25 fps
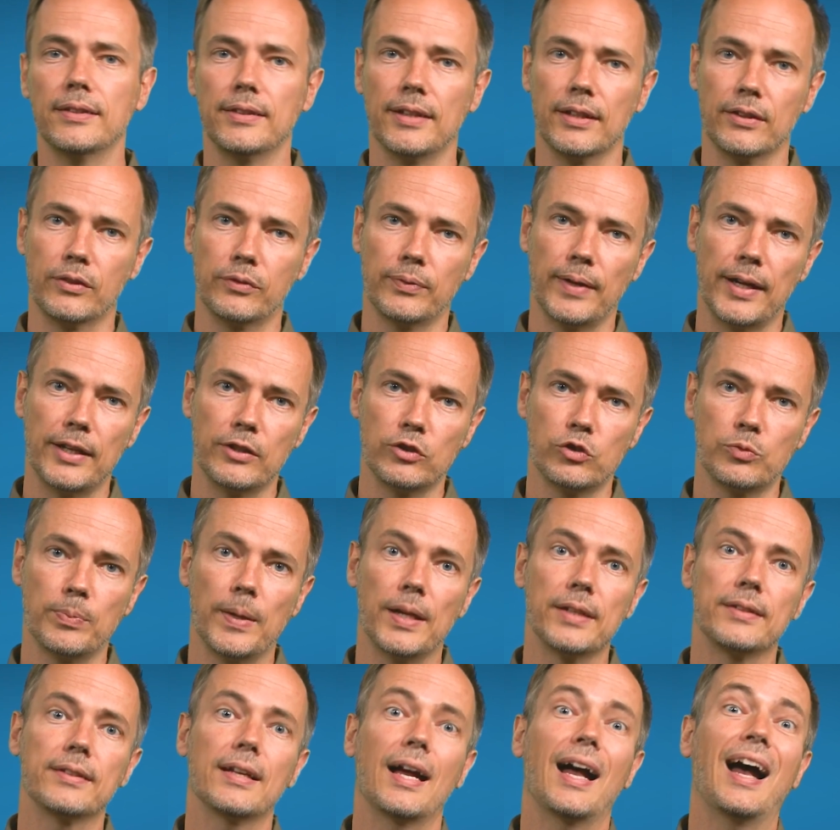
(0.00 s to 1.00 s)
in the second
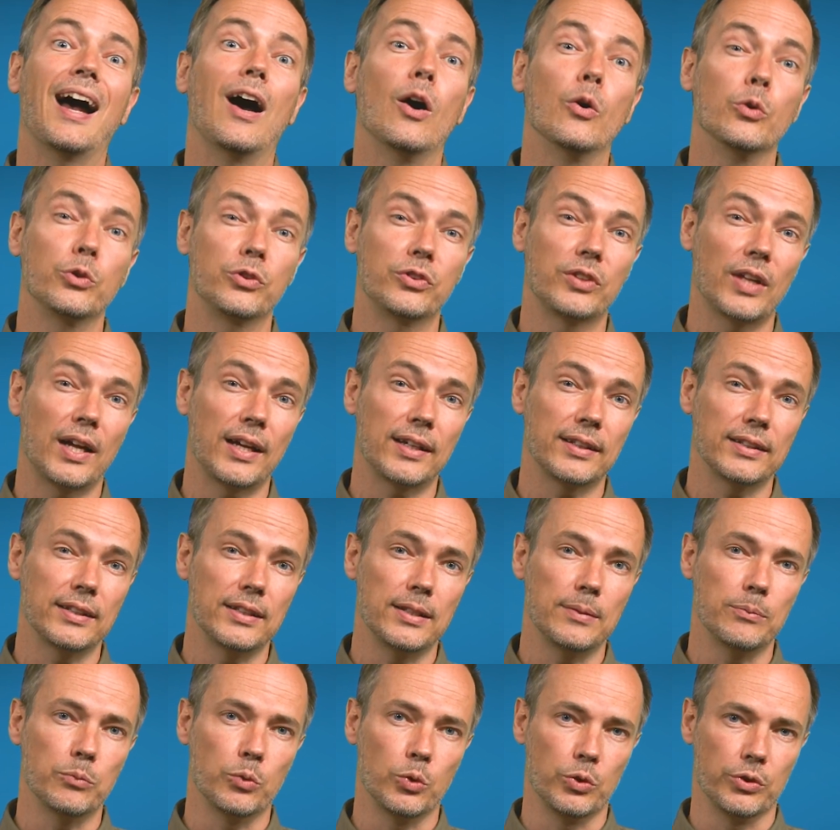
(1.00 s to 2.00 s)
column.
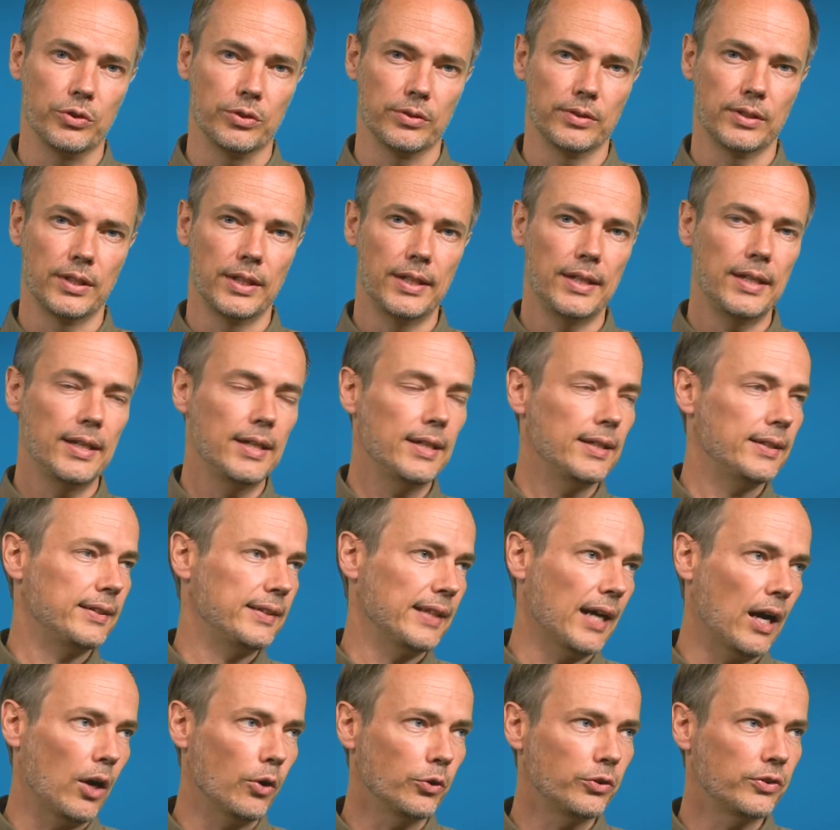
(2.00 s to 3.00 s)

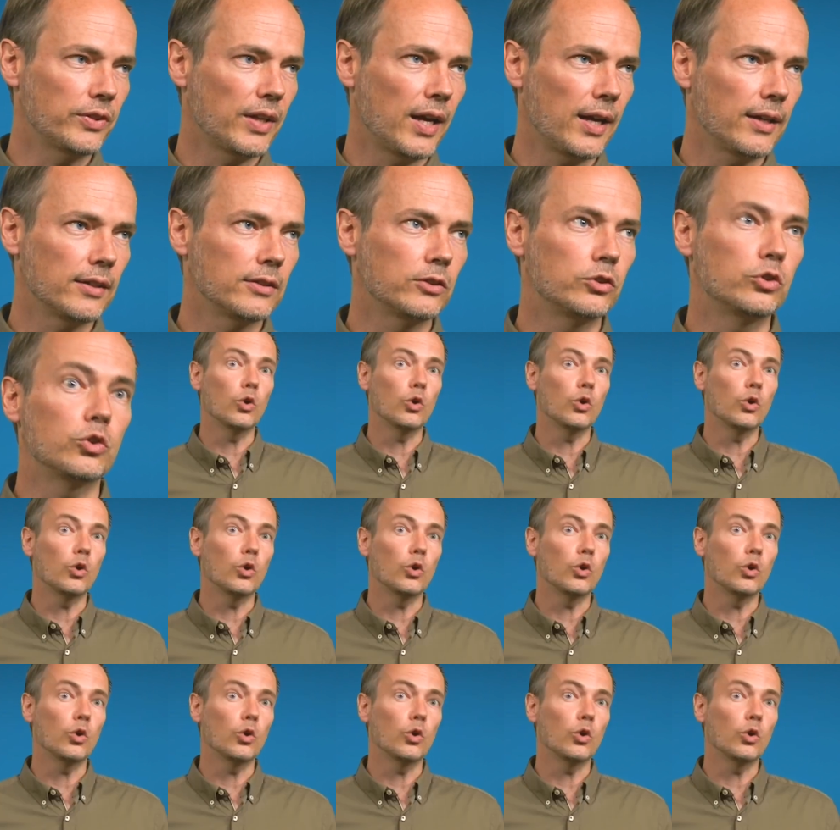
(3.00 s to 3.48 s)
These statements